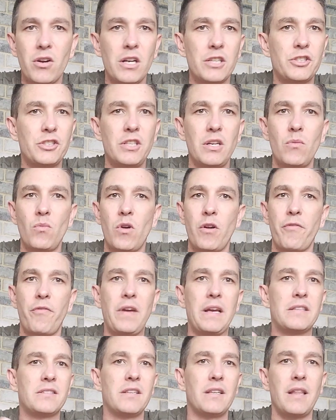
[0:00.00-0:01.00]
Crusher didn't want to
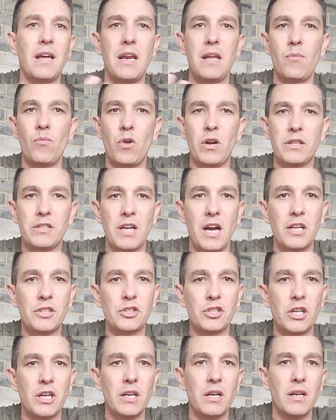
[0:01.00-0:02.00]
fix it. They didn't want to
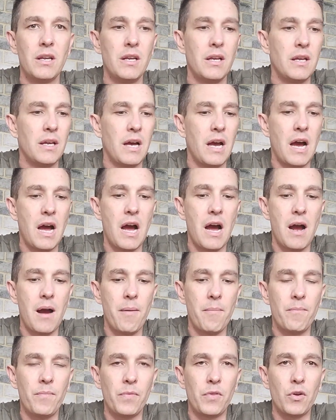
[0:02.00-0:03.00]
touch it.
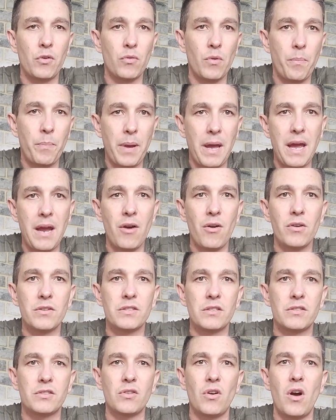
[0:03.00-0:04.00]
Um, the
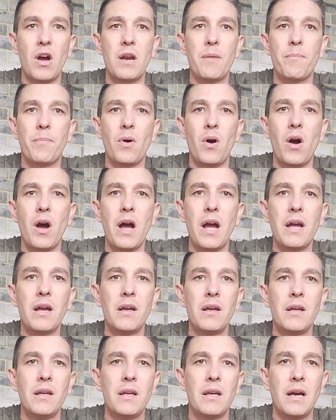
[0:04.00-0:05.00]
repairers assigned
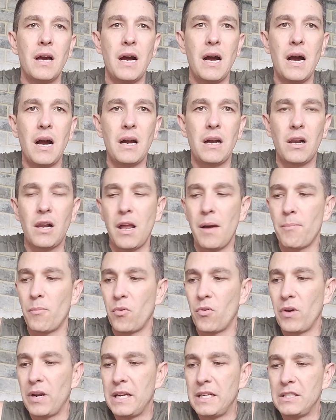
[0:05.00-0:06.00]
by uh, Club
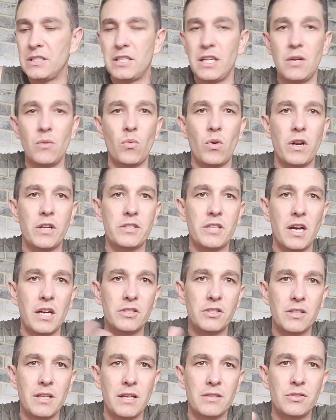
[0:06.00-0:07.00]
Marine didn't want to
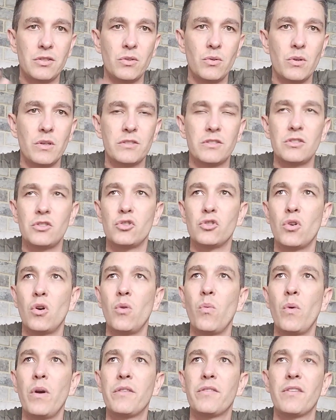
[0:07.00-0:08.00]
touch it. That's who I was
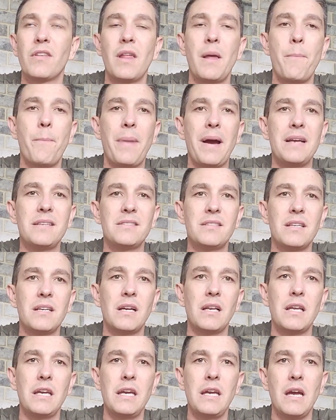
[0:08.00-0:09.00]
insured with. So they
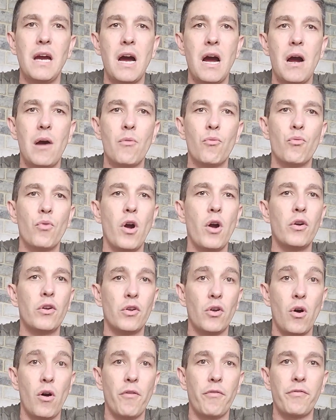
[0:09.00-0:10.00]
basically uh, wrote
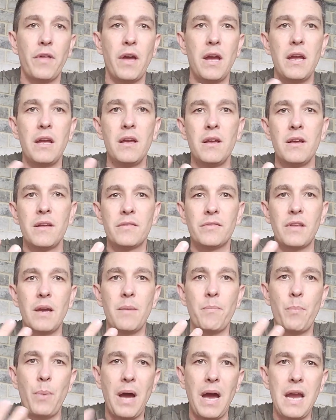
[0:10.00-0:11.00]
it off. They
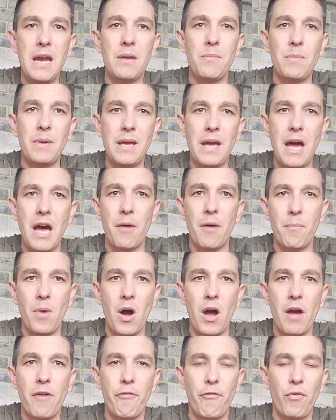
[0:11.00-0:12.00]
they paid me out
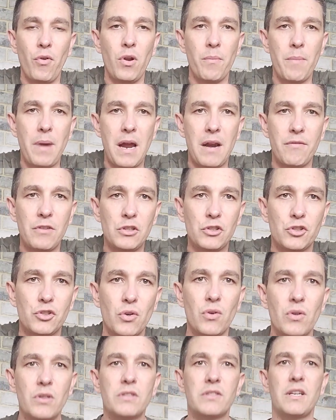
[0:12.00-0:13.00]
my full amount of
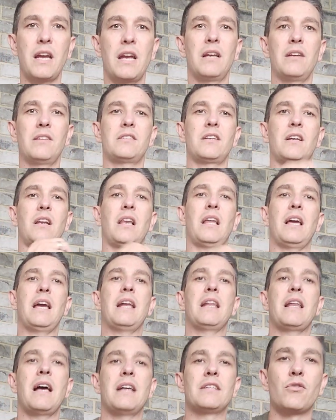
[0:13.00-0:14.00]
insurance and
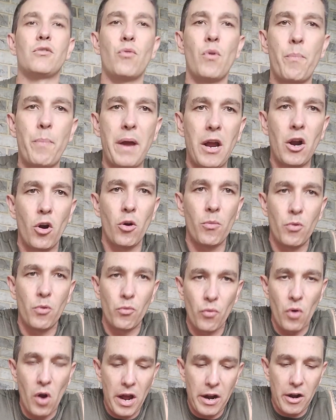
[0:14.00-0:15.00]
declared it as a
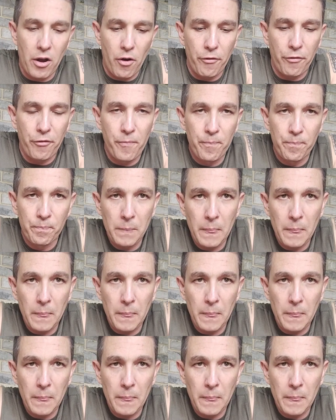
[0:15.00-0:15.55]
repairable write-off.